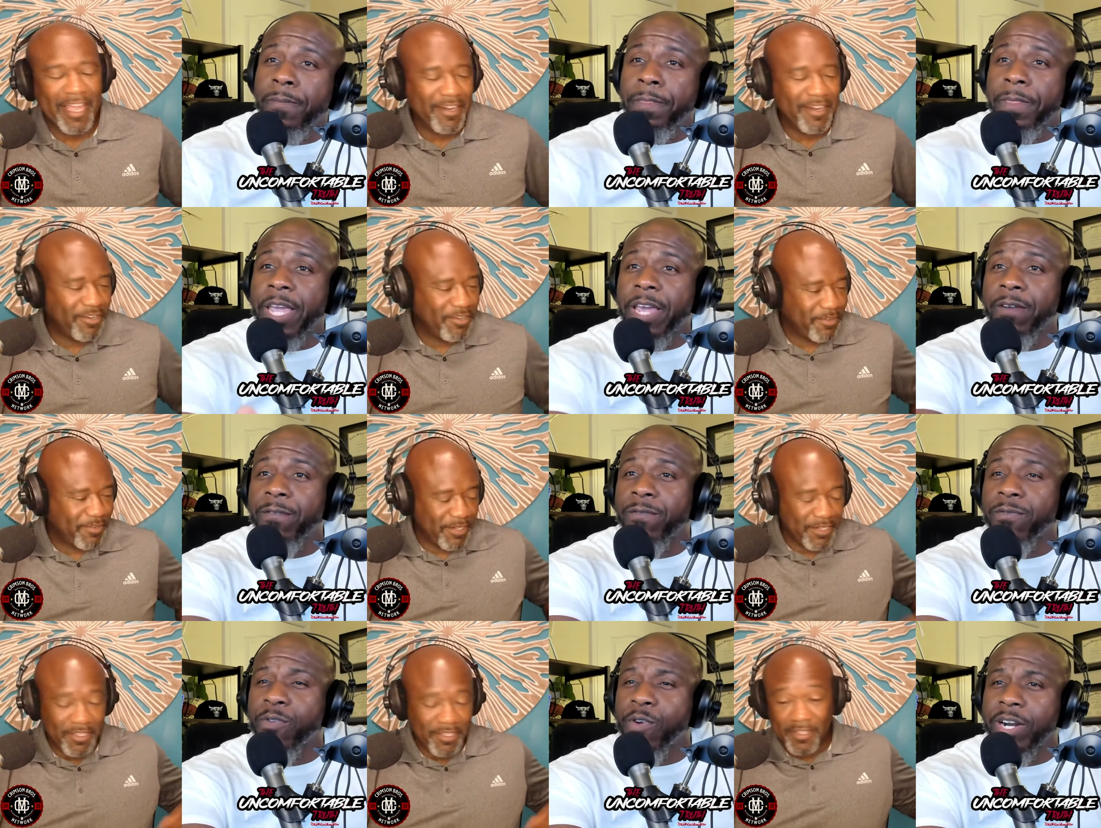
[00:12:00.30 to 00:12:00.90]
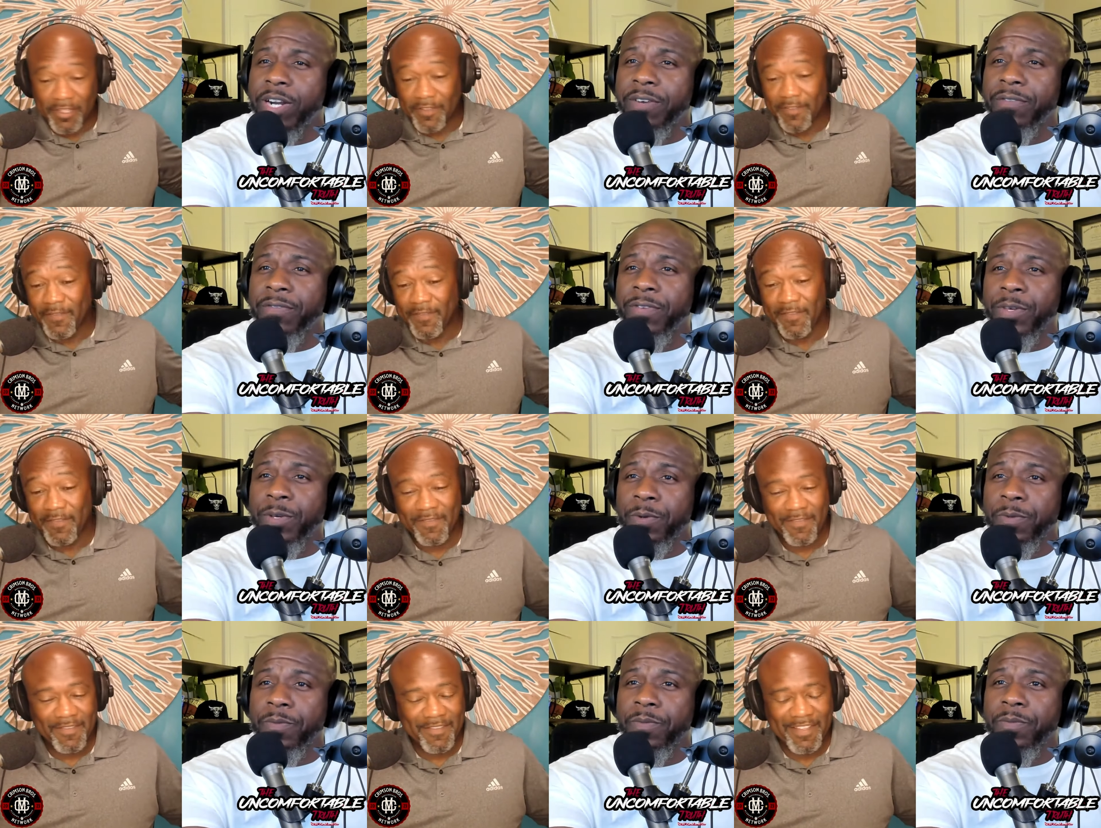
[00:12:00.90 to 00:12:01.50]
Speaker 1: knew, in look, front of
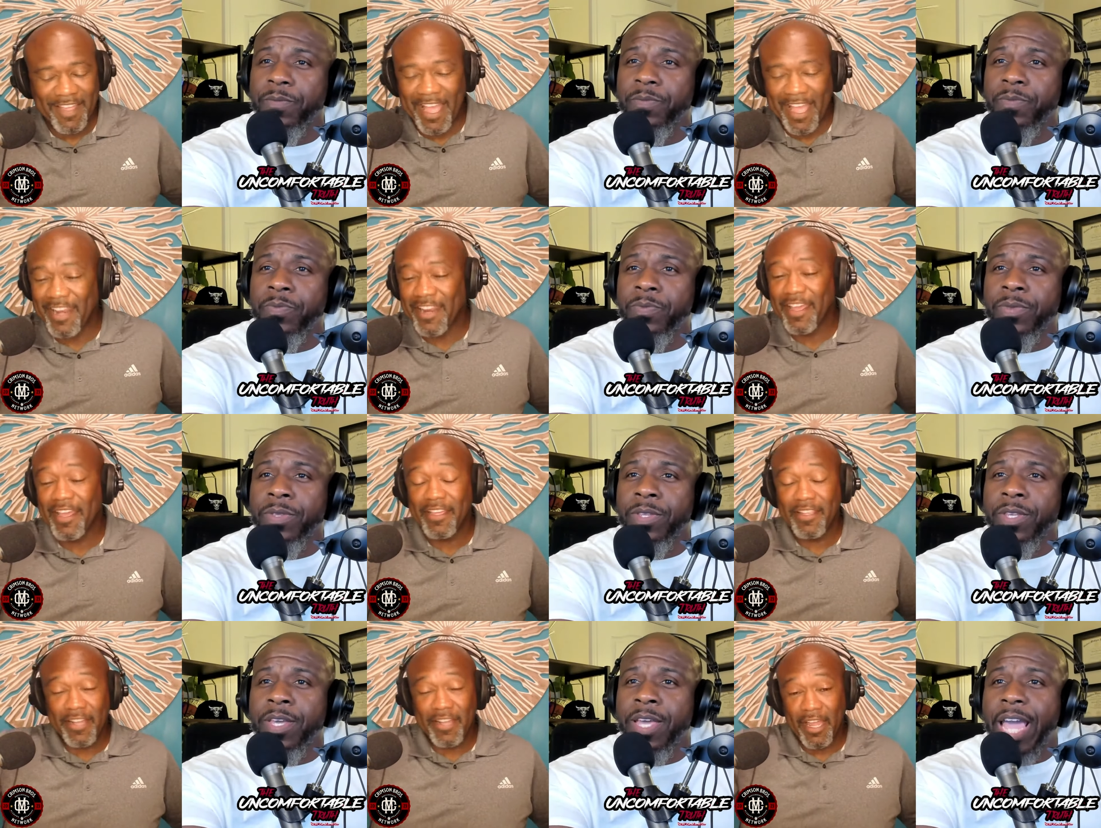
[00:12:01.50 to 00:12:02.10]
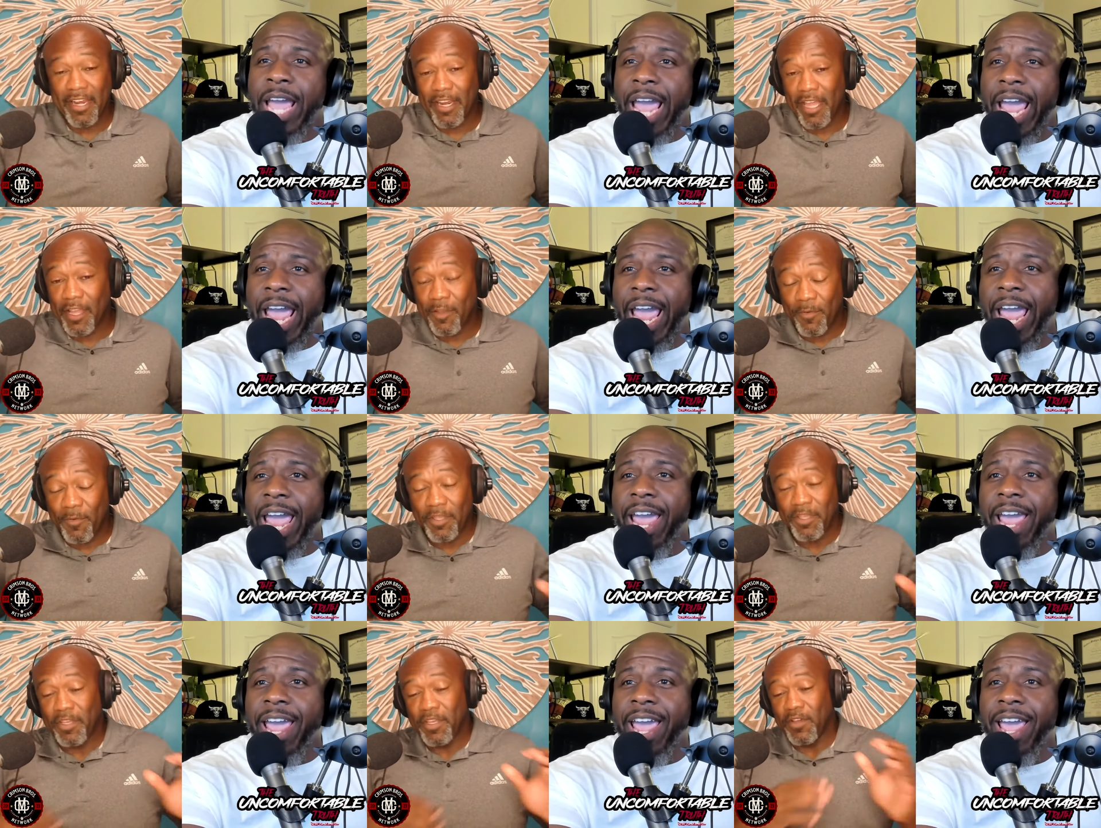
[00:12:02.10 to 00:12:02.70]
you? I like I like where
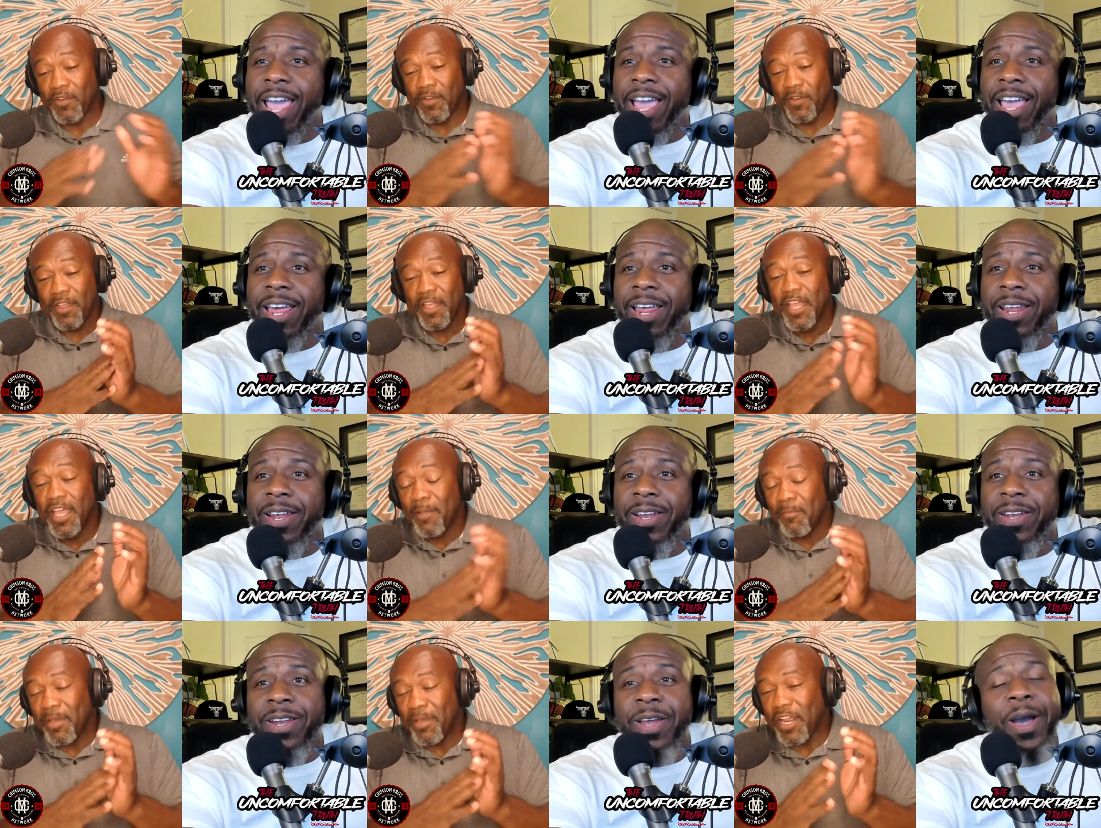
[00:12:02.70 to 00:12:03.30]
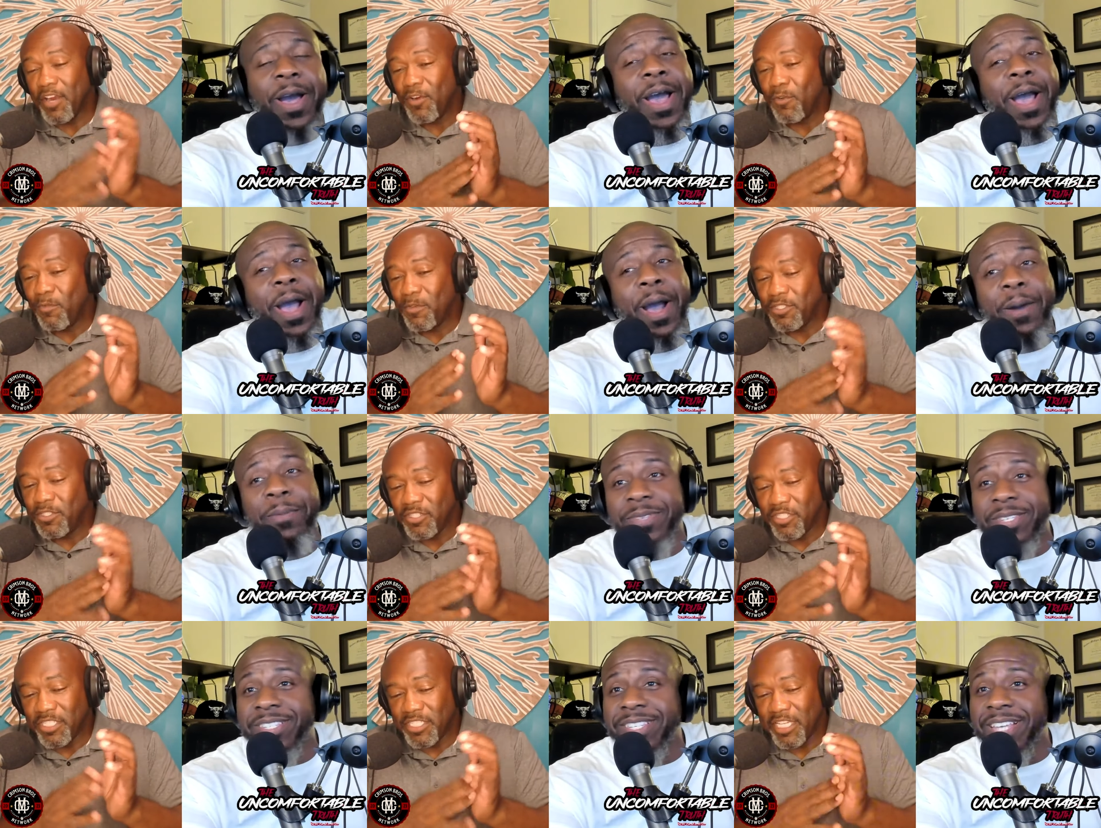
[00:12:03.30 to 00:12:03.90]
you're going, but no, I don't want I'm
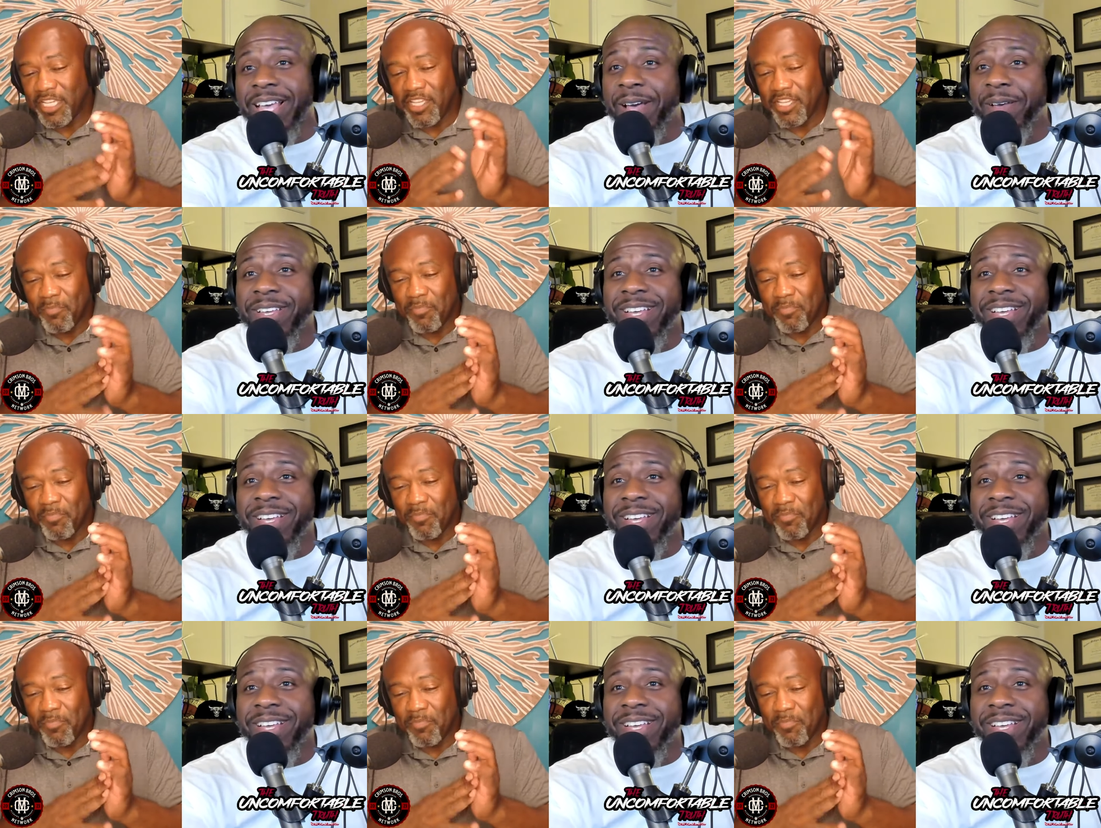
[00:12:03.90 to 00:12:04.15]
you just, to say you're